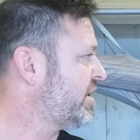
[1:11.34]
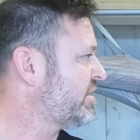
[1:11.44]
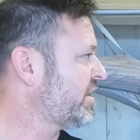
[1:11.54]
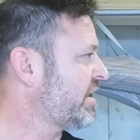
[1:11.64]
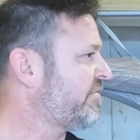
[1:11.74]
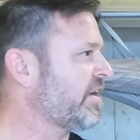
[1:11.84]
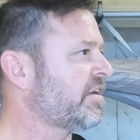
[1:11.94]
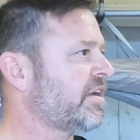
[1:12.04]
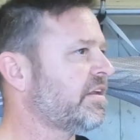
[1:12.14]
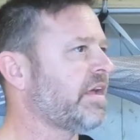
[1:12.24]
I think if I
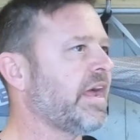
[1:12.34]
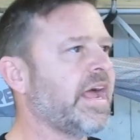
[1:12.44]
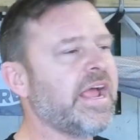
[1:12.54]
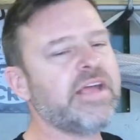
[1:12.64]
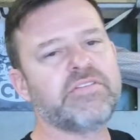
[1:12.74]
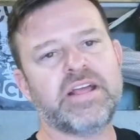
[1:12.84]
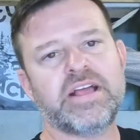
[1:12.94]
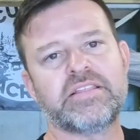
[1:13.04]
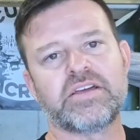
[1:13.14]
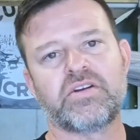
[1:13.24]
can get it, I, I, haven't
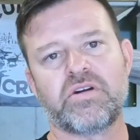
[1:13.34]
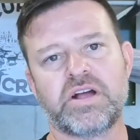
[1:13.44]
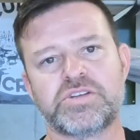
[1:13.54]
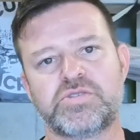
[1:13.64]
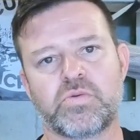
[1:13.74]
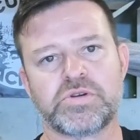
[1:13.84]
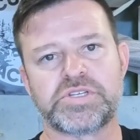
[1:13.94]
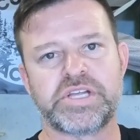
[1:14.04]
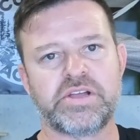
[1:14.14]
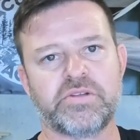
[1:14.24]
had the garage
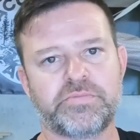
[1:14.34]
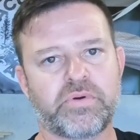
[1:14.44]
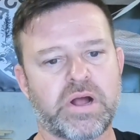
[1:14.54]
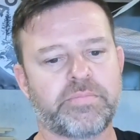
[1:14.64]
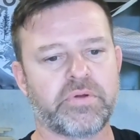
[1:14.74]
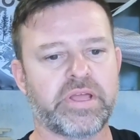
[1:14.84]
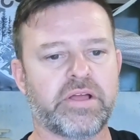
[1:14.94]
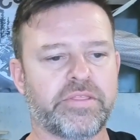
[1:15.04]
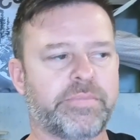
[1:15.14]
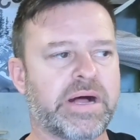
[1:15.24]
doors sealed properly
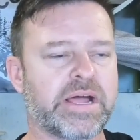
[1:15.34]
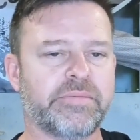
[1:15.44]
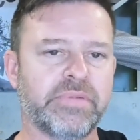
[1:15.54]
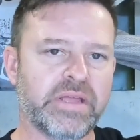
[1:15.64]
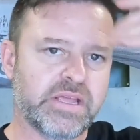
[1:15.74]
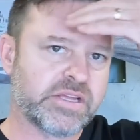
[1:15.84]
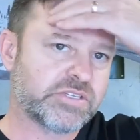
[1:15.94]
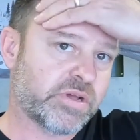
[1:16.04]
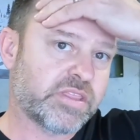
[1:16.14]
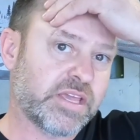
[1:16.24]
on the bottom,
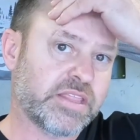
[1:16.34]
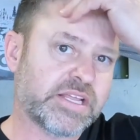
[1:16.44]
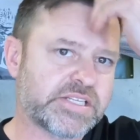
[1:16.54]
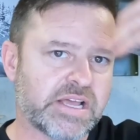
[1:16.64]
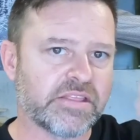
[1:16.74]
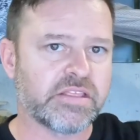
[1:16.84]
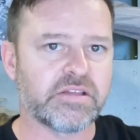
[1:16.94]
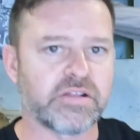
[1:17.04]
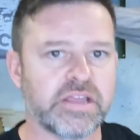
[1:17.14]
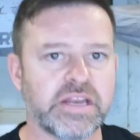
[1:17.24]
so I think that's how that
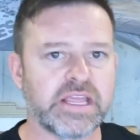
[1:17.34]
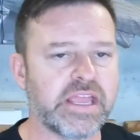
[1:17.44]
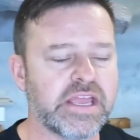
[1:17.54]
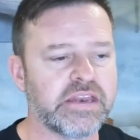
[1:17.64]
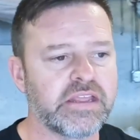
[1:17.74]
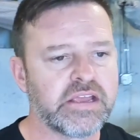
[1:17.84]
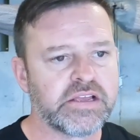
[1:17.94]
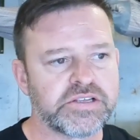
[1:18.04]
they're getting in.